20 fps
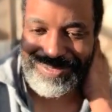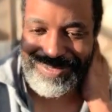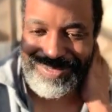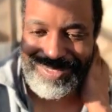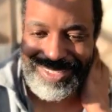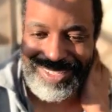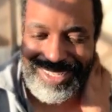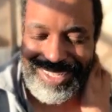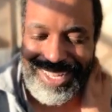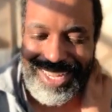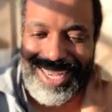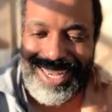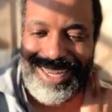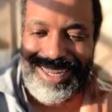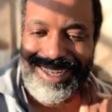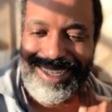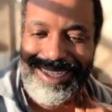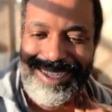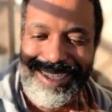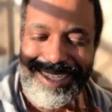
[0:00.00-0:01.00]

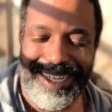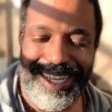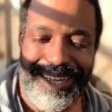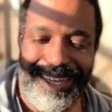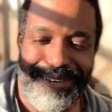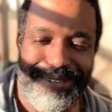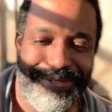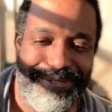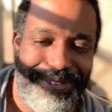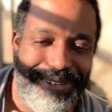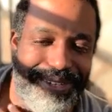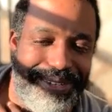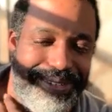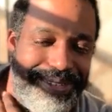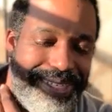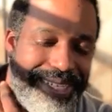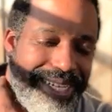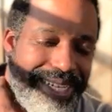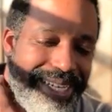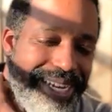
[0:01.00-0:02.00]
Say it
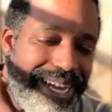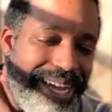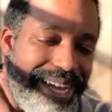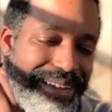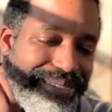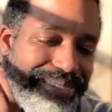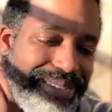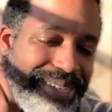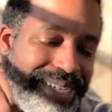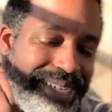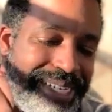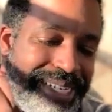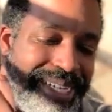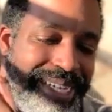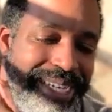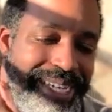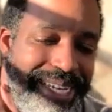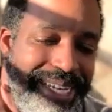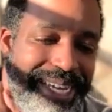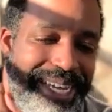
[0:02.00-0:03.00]
frequently and often
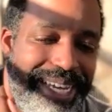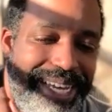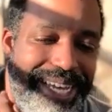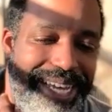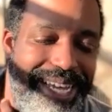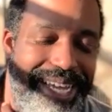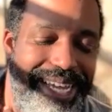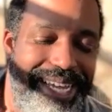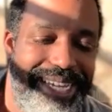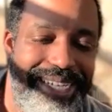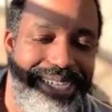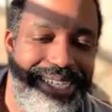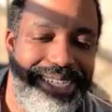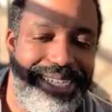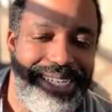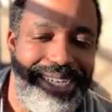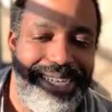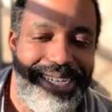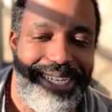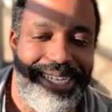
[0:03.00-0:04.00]

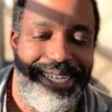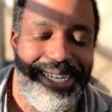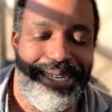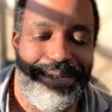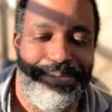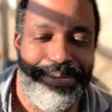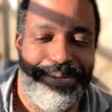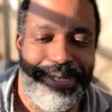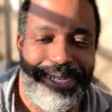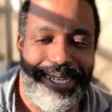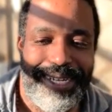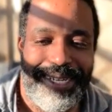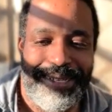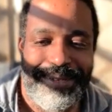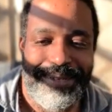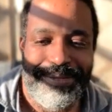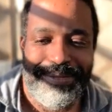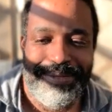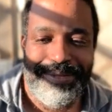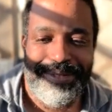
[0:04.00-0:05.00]
until it
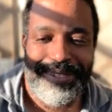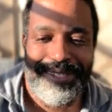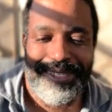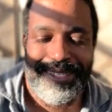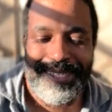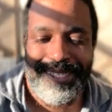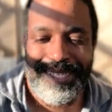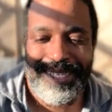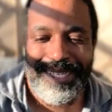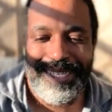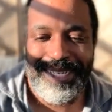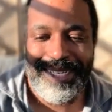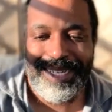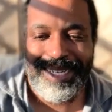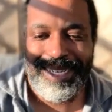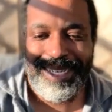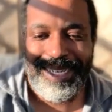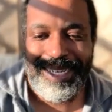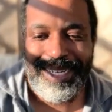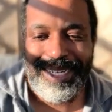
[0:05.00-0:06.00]
becomes
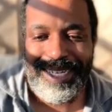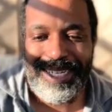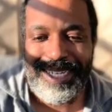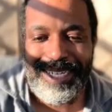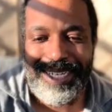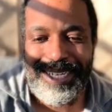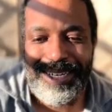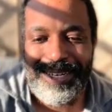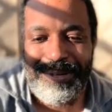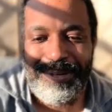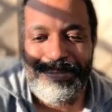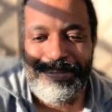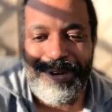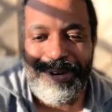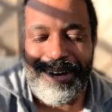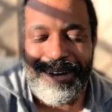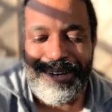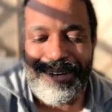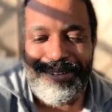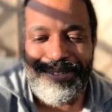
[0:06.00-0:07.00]
you're
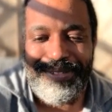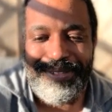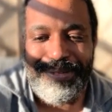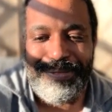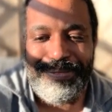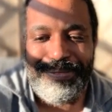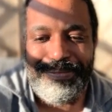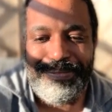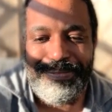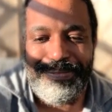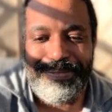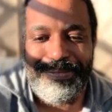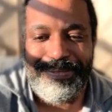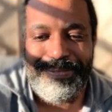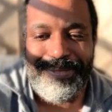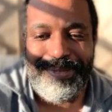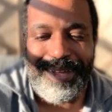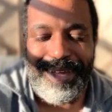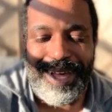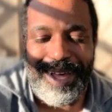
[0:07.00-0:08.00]
part of the
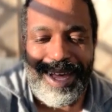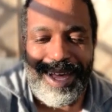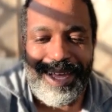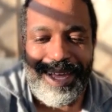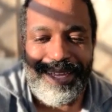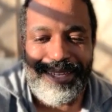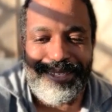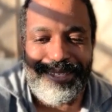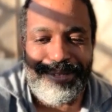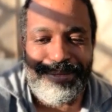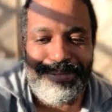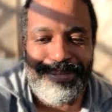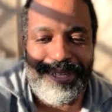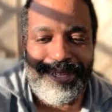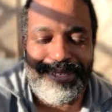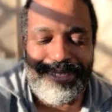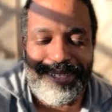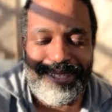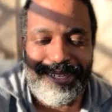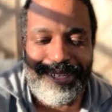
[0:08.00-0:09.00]
highest and
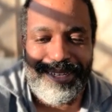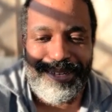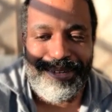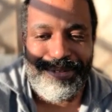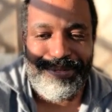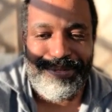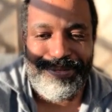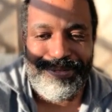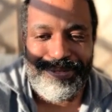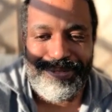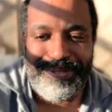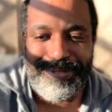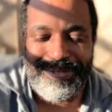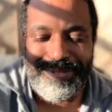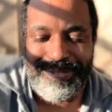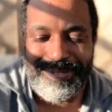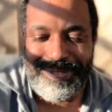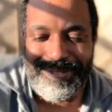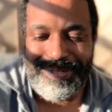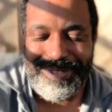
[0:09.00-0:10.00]
best good of
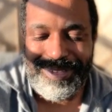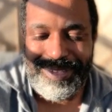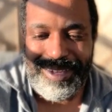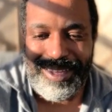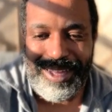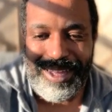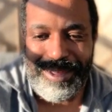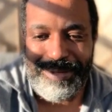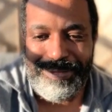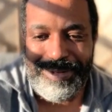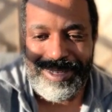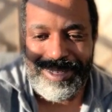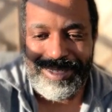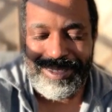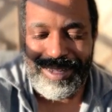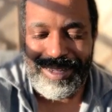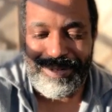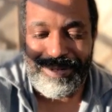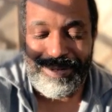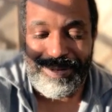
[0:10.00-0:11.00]
all beings
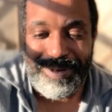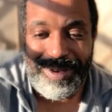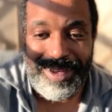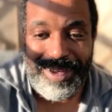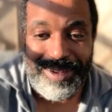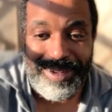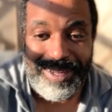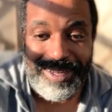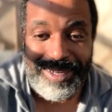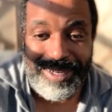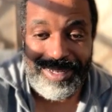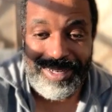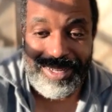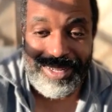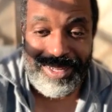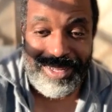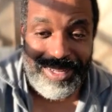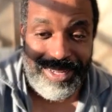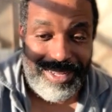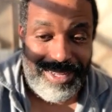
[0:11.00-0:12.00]
everywhere.
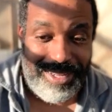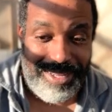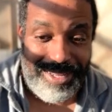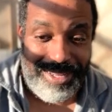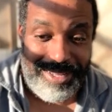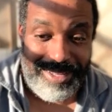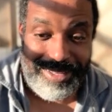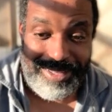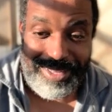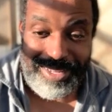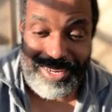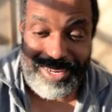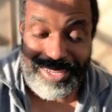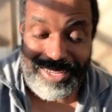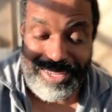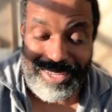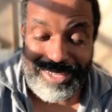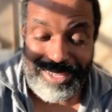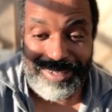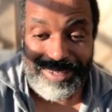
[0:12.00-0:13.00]
And the
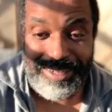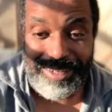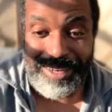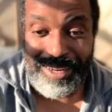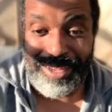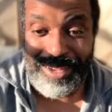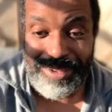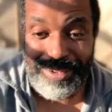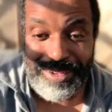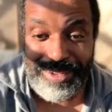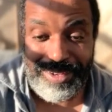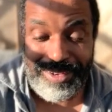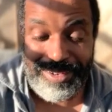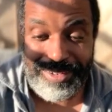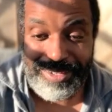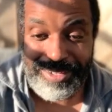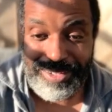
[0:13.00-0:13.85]
next thing you know, you're